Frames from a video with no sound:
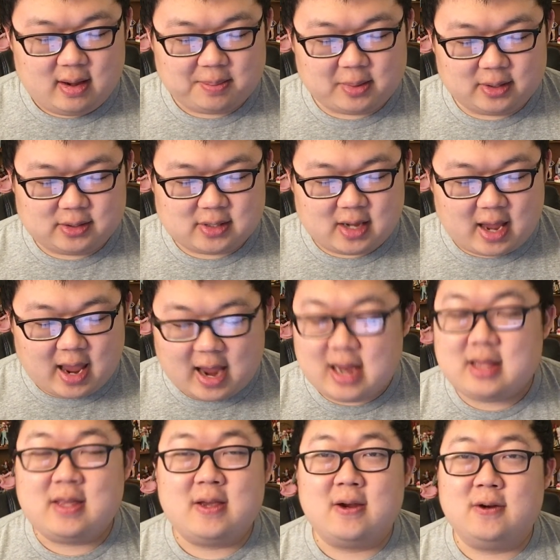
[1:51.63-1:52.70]
gonna say A
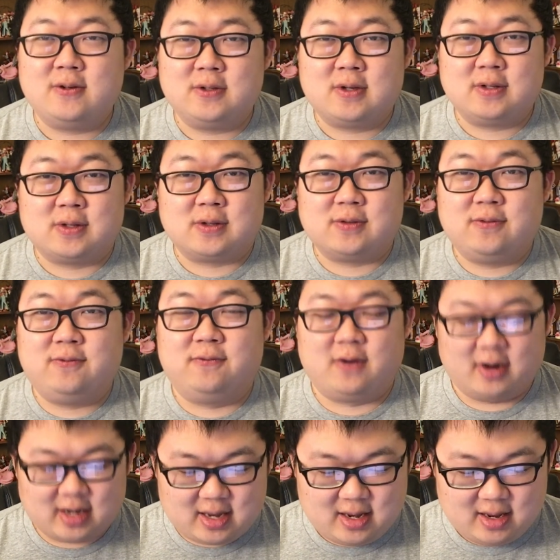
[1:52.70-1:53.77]
tier just because it's
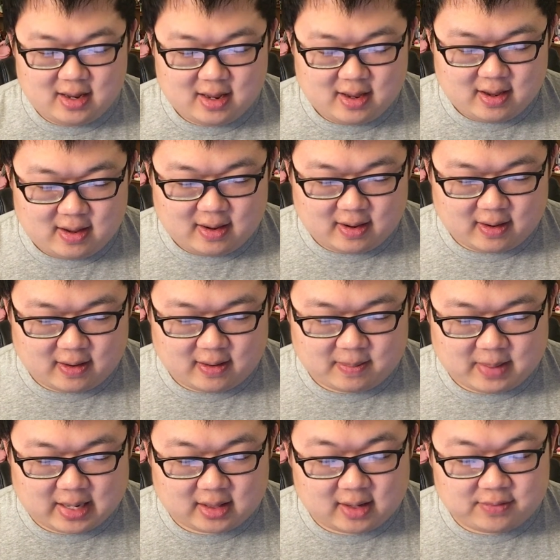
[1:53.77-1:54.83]
funny.
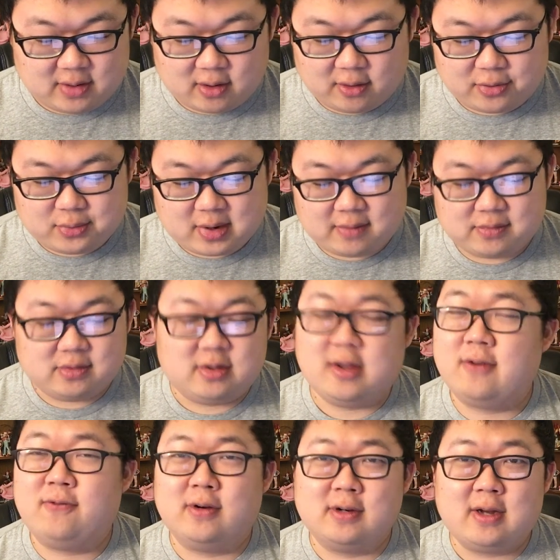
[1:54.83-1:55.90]
I love that all three have
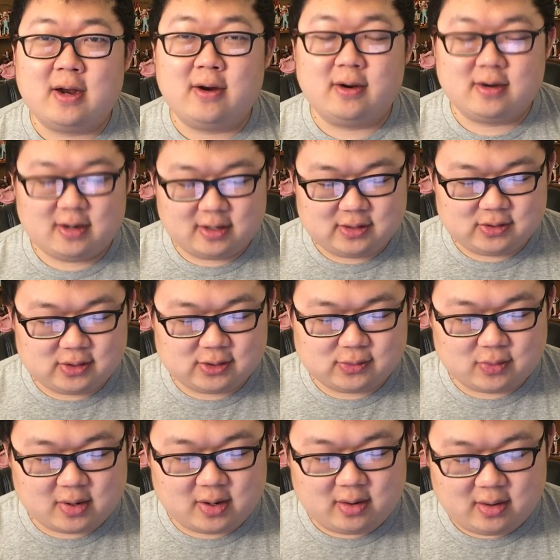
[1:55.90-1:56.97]
different haircuts as
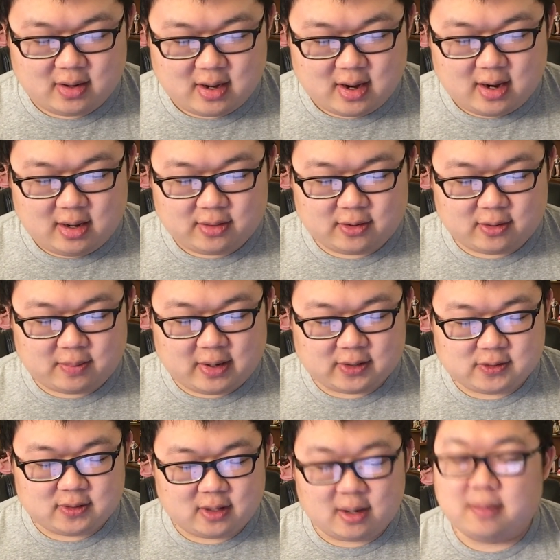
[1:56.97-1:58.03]
well. They're
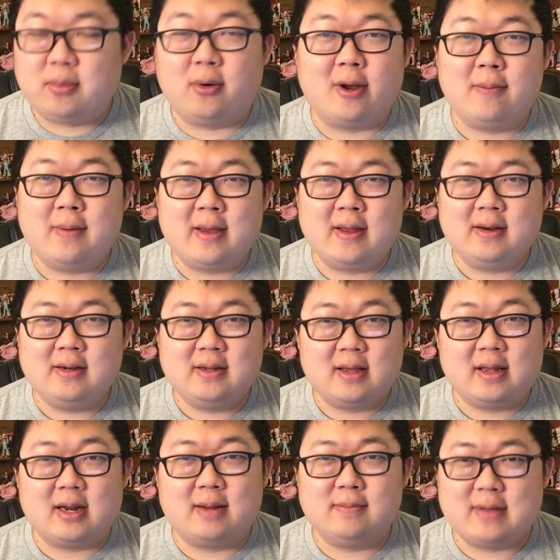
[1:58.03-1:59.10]
basically a boy band,
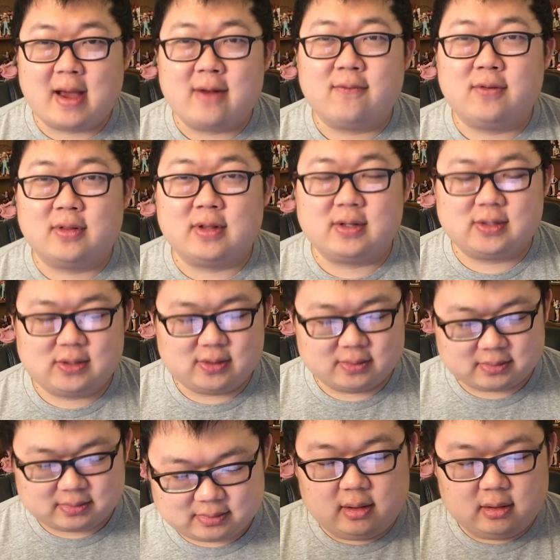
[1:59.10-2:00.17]
and I'm down for this.
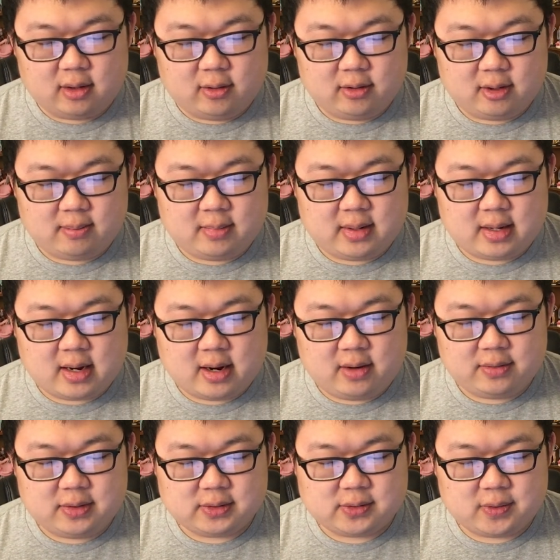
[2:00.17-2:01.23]
Alolan
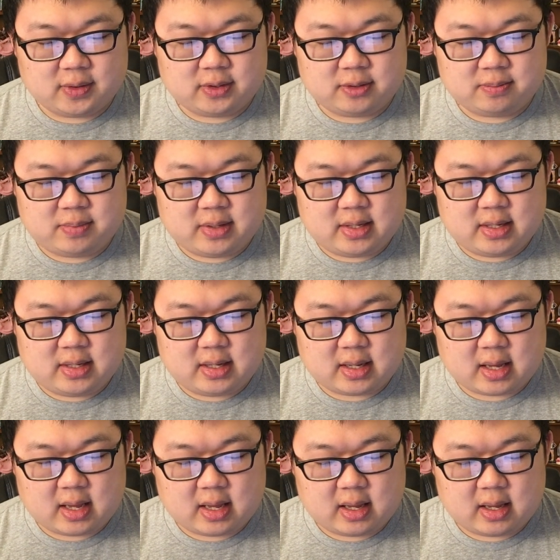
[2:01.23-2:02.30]
Meowth is going to be,
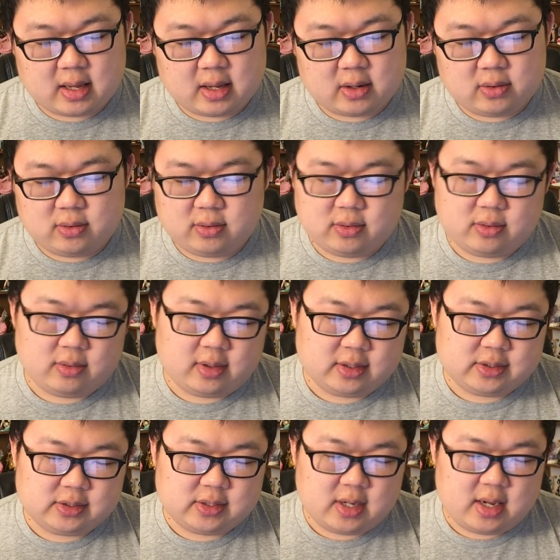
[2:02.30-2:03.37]

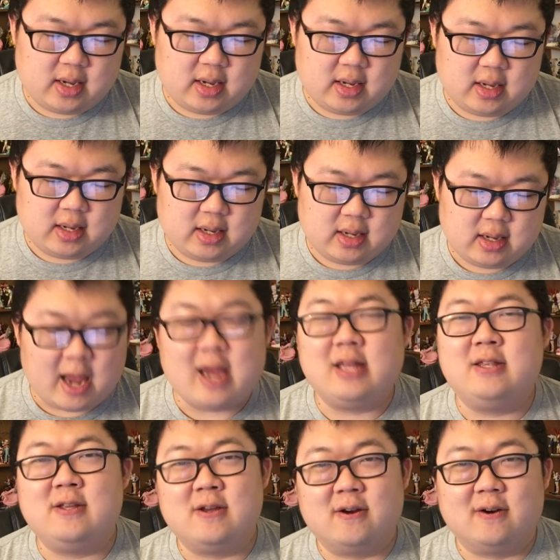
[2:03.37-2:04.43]
let's say A
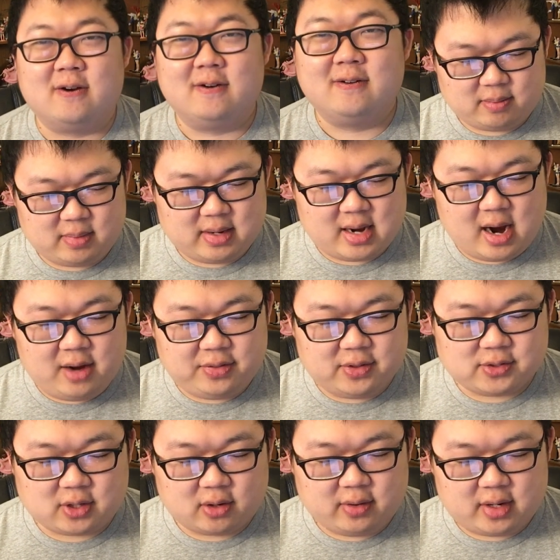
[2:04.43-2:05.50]
tier. Meowth
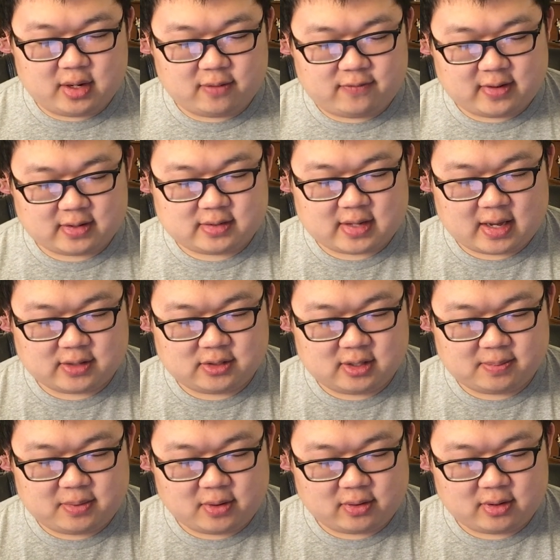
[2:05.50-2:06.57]
is already a
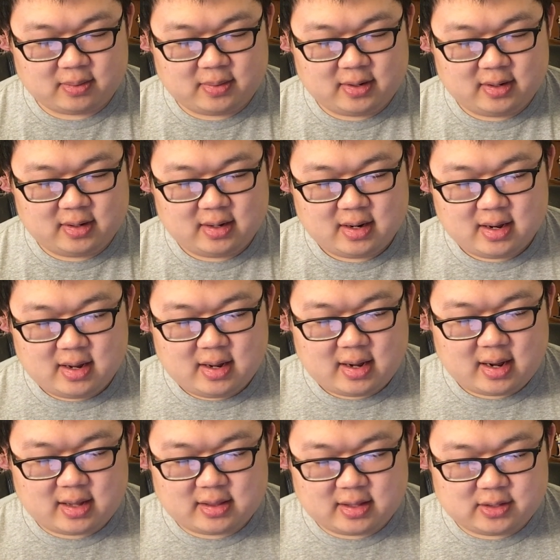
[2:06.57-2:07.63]
fantastic Pokemon,
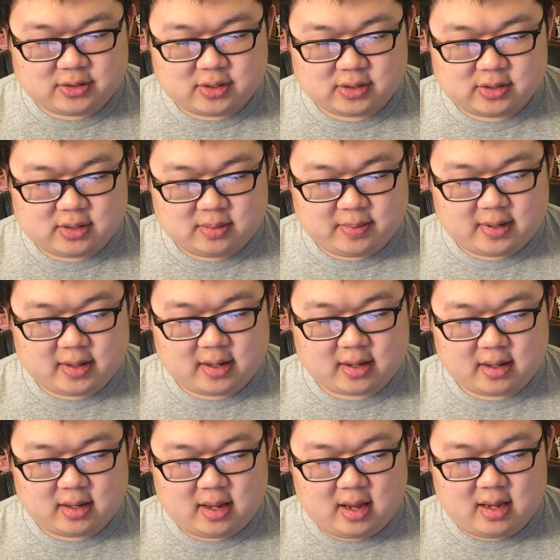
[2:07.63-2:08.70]
and then just to be like,
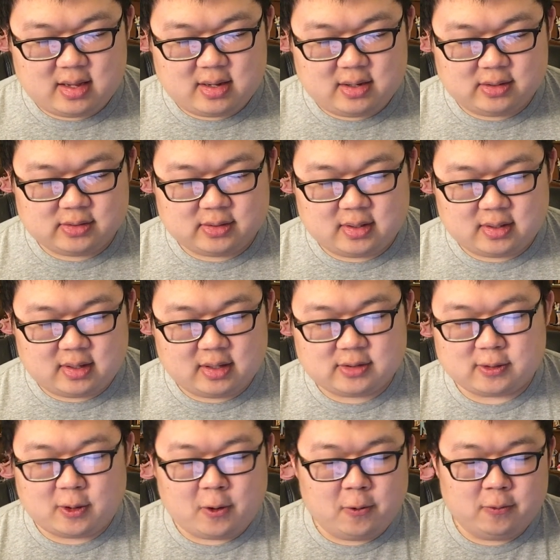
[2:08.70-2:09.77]
hey, here's like
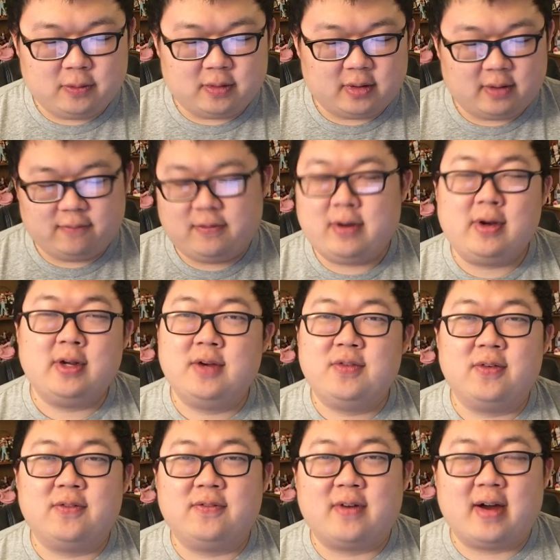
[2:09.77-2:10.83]
its own, a very
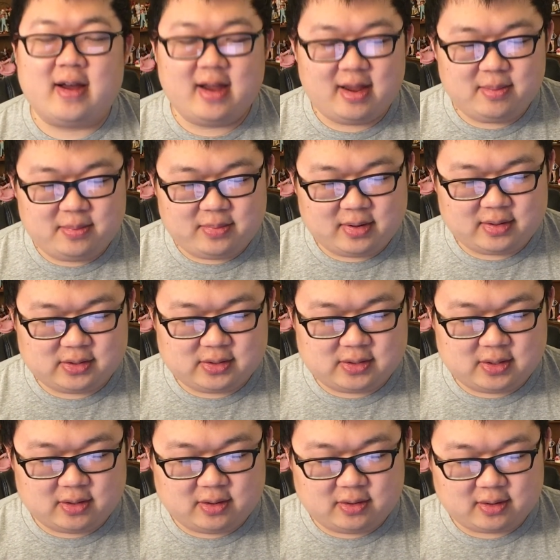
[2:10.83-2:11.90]
different vibe, but
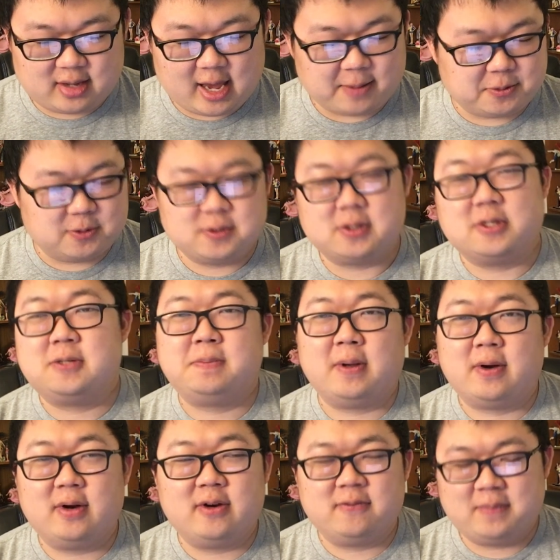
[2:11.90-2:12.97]
still captures the
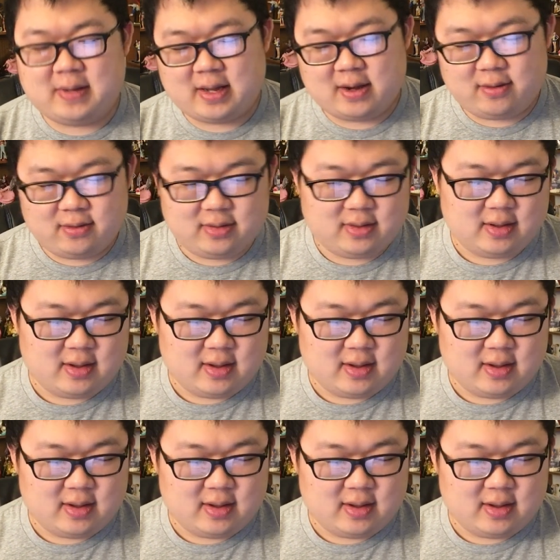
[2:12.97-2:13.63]
spirit of Meowth.